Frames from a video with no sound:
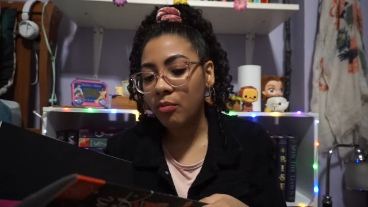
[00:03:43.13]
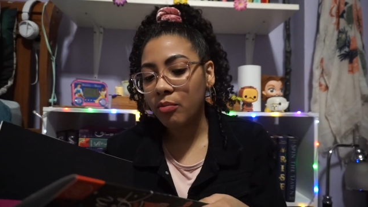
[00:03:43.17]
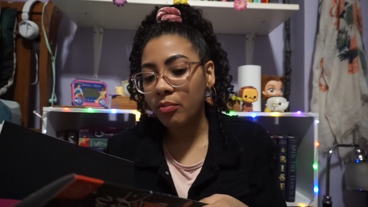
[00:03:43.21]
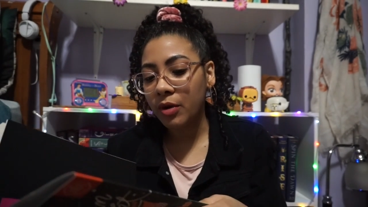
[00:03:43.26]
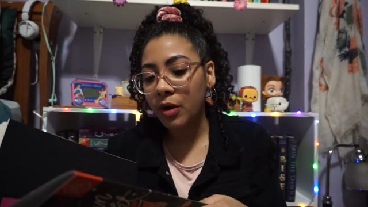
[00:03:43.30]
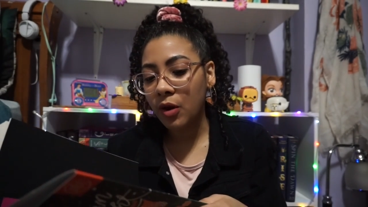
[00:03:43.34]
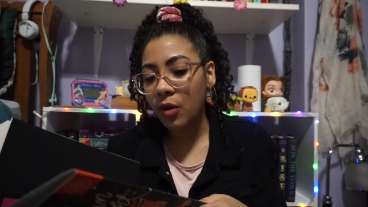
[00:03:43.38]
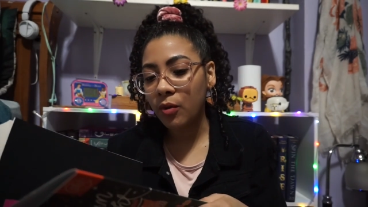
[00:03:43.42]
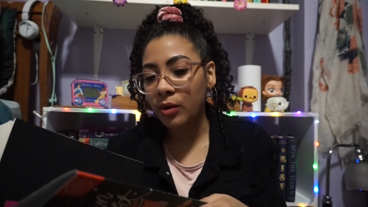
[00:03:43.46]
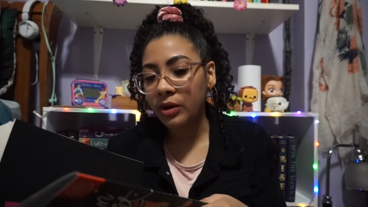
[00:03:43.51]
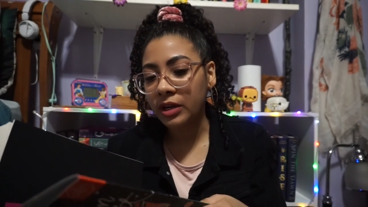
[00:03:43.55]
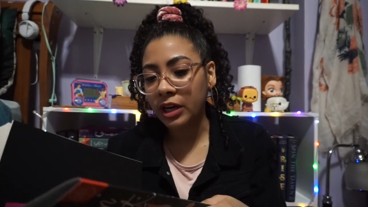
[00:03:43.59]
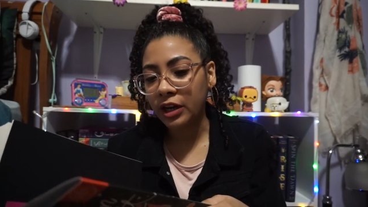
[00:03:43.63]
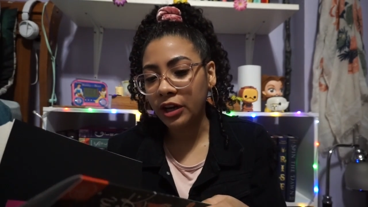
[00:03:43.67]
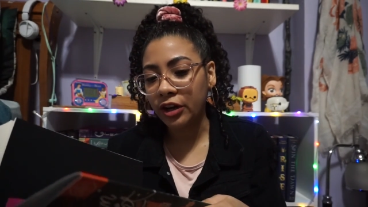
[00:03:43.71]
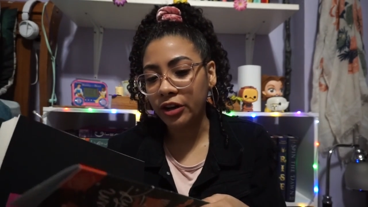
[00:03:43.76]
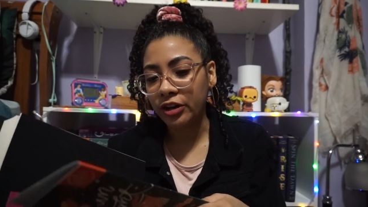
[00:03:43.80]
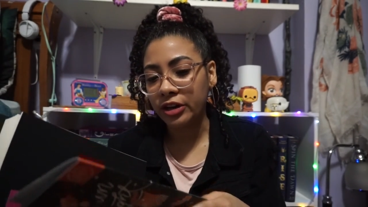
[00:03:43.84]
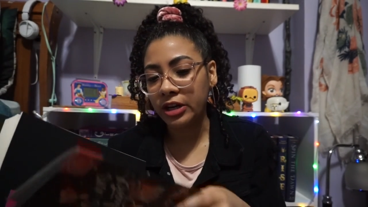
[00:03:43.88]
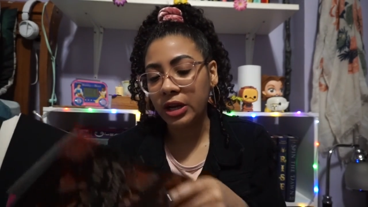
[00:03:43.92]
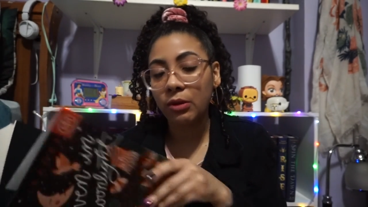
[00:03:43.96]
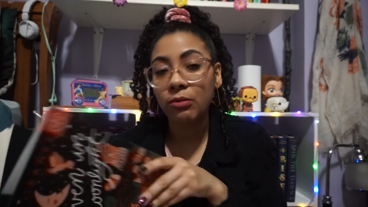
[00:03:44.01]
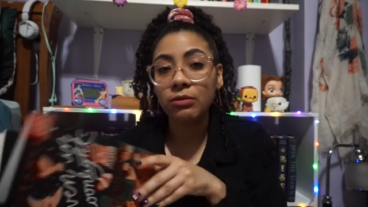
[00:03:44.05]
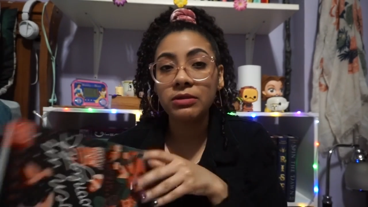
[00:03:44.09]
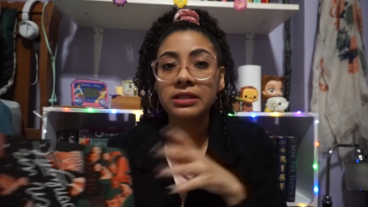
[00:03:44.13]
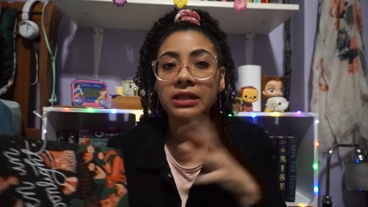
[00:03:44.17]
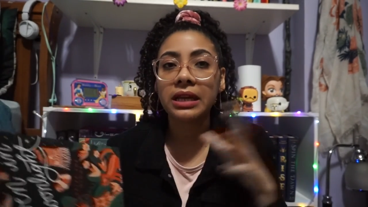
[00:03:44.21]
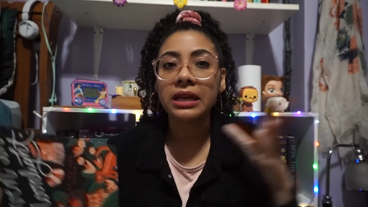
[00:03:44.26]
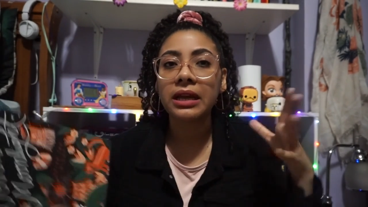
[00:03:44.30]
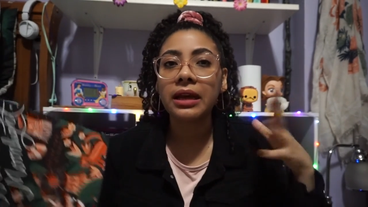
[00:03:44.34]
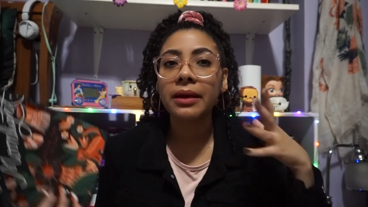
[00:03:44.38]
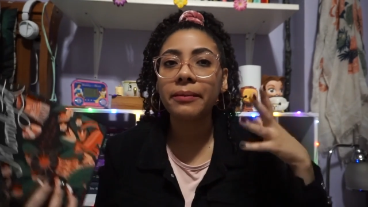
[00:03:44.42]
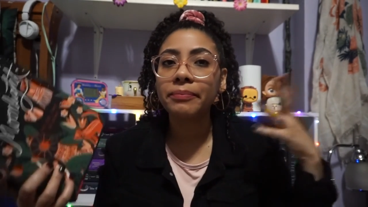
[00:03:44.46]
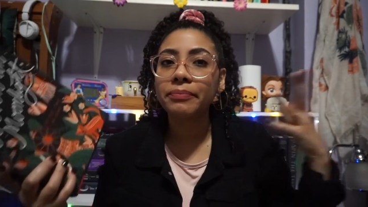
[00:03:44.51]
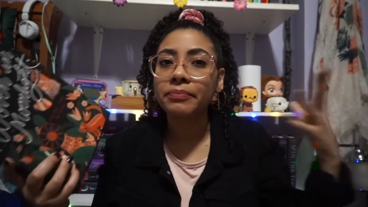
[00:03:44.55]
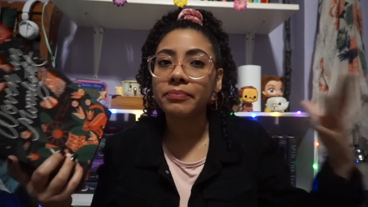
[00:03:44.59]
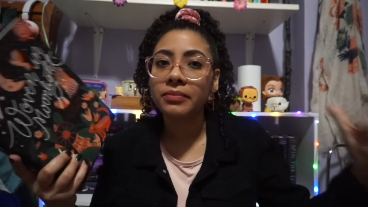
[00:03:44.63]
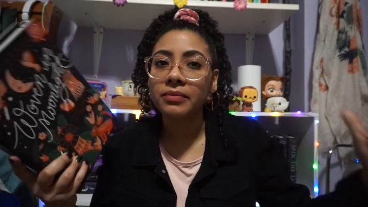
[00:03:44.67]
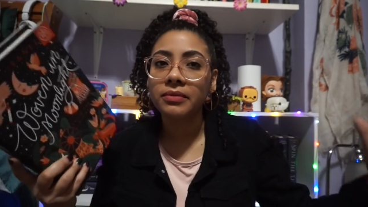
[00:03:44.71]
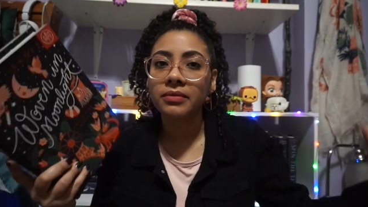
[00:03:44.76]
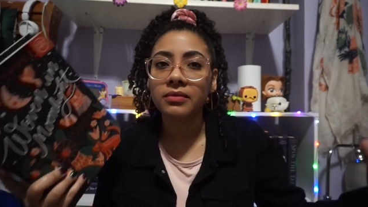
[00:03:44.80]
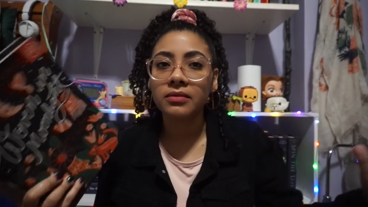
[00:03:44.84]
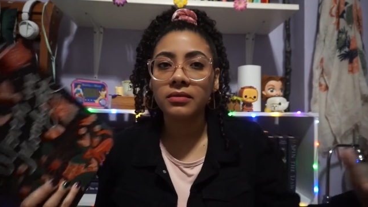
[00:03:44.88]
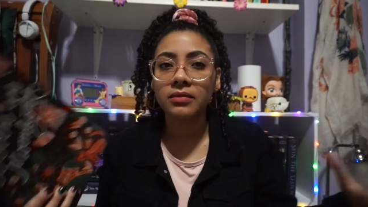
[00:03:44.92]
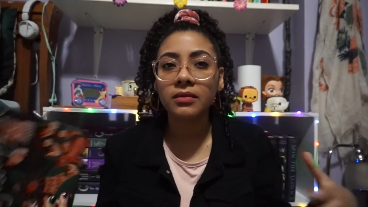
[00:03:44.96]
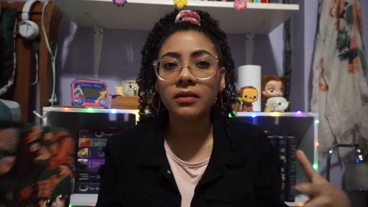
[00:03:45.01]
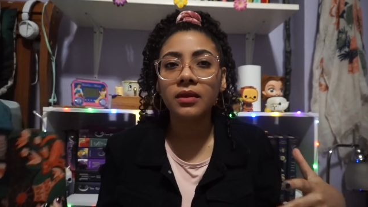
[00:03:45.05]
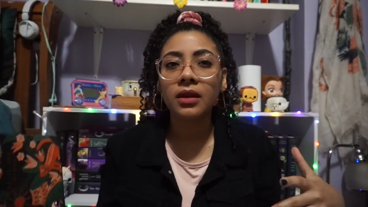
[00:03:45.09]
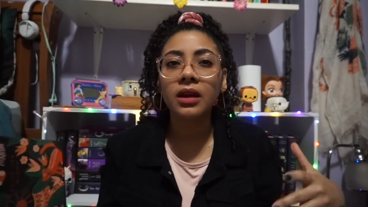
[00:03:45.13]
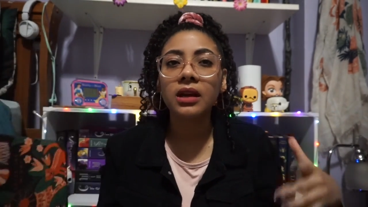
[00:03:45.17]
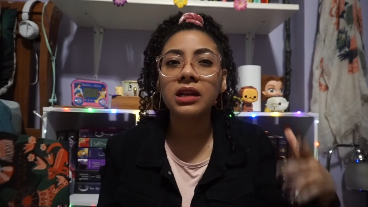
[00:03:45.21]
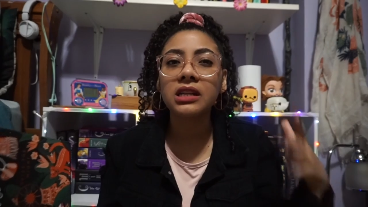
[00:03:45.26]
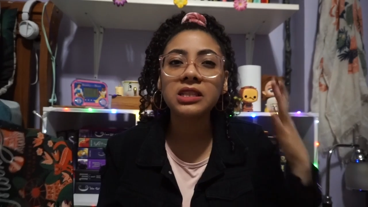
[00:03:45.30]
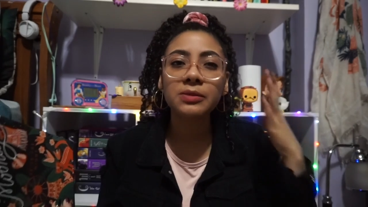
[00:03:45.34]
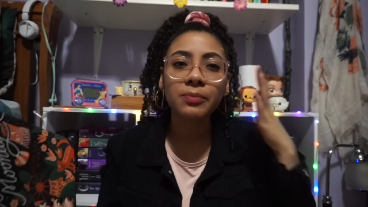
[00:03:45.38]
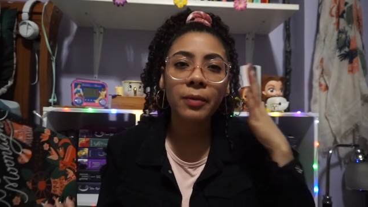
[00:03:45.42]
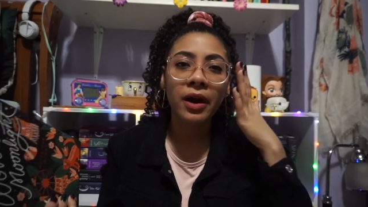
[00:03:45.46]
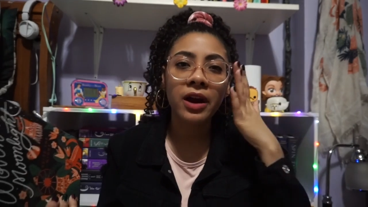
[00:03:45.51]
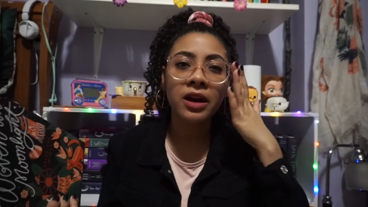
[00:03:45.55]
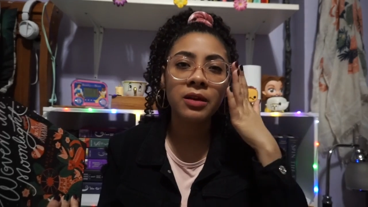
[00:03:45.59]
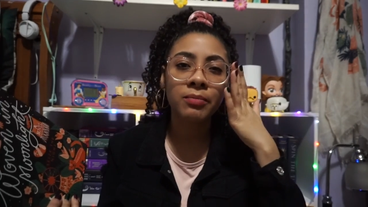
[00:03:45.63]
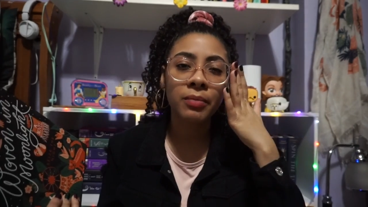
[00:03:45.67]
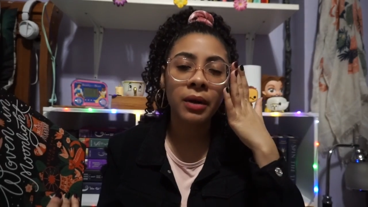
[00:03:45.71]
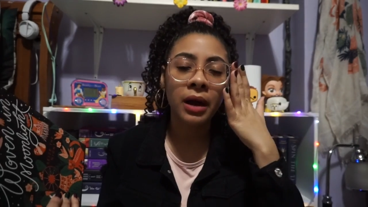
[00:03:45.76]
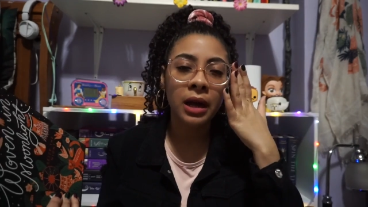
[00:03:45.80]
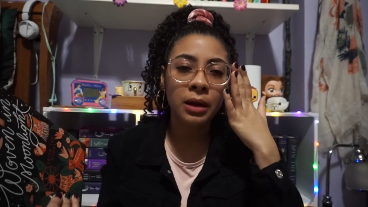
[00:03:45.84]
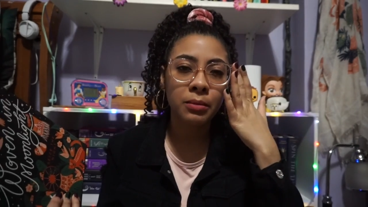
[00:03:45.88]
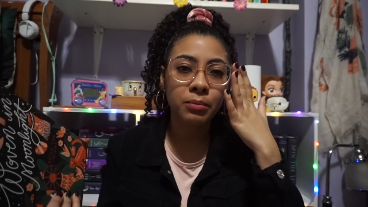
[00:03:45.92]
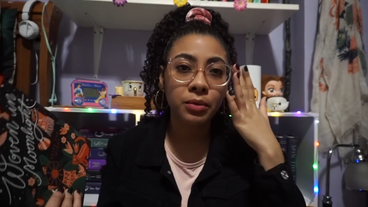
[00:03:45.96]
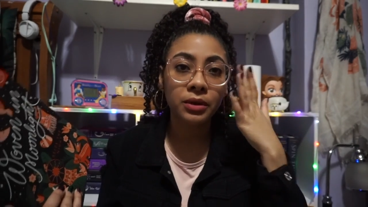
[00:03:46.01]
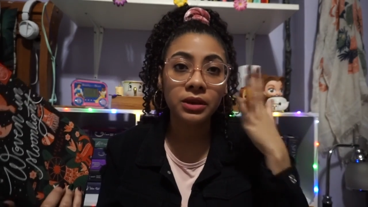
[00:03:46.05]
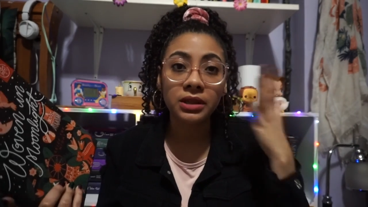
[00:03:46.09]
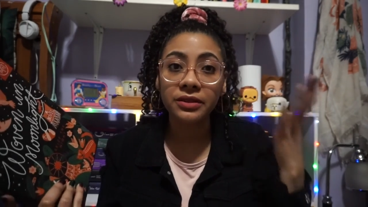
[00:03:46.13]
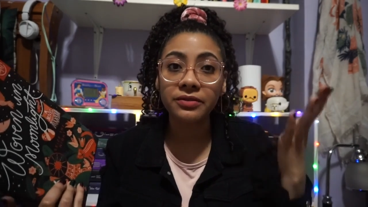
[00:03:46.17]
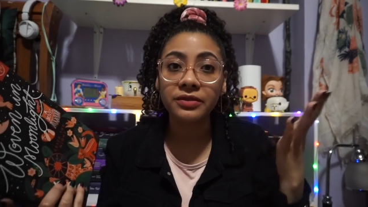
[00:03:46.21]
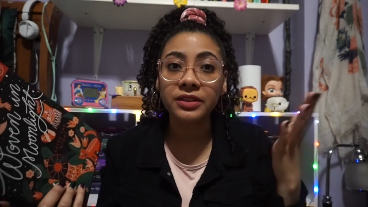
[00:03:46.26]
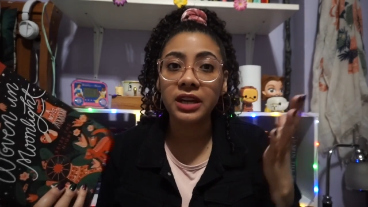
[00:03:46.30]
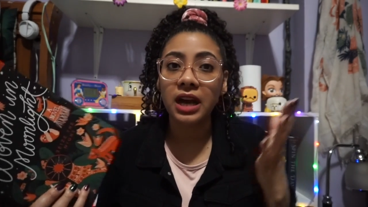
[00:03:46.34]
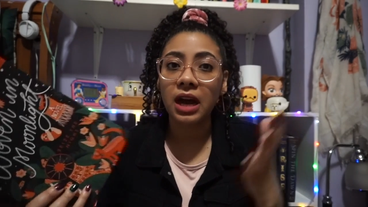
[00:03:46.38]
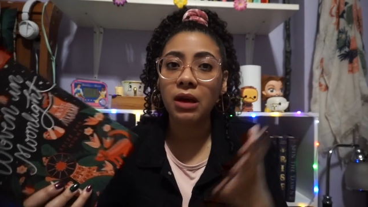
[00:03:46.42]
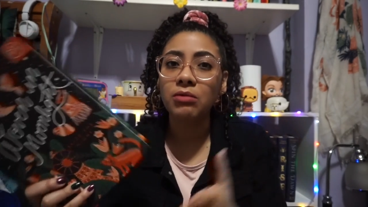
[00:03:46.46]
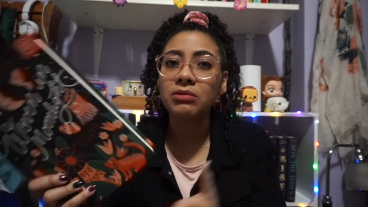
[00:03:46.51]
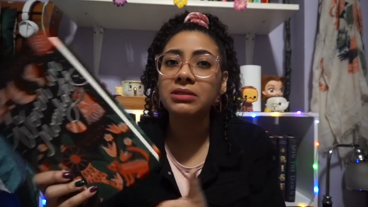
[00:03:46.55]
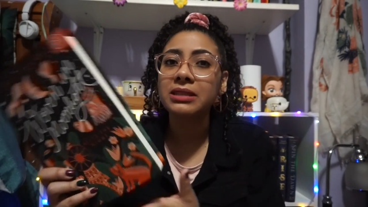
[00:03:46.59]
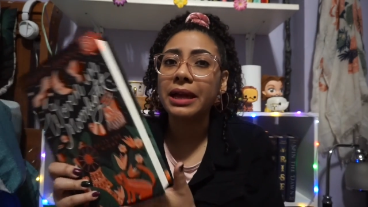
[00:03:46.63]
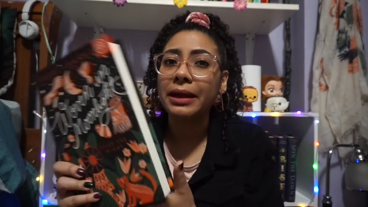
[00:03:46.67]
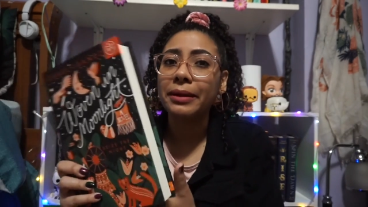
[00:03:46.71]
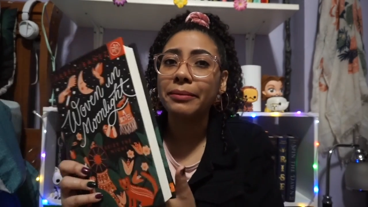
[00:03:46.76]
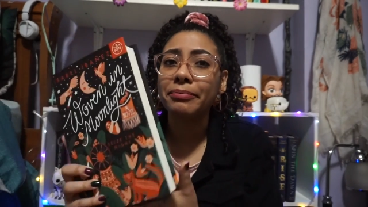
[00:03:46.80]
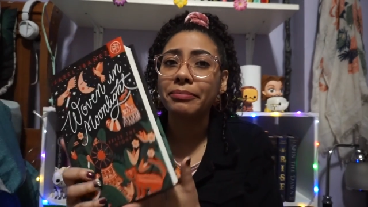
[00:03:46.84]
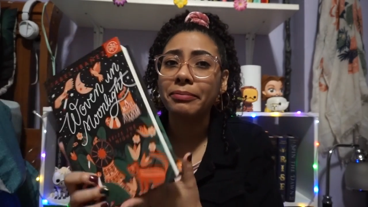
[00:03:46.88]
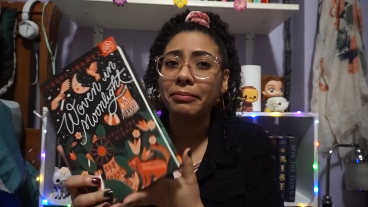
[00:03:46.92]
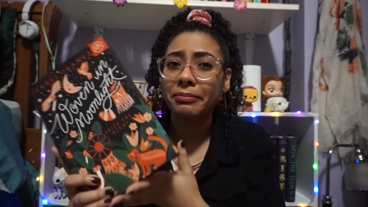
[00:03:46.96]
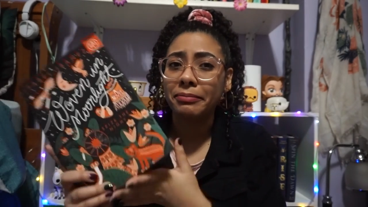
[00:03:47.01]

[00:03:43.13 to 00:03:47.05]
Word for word: but when I heard it was like inspired by Bolivia, I was like,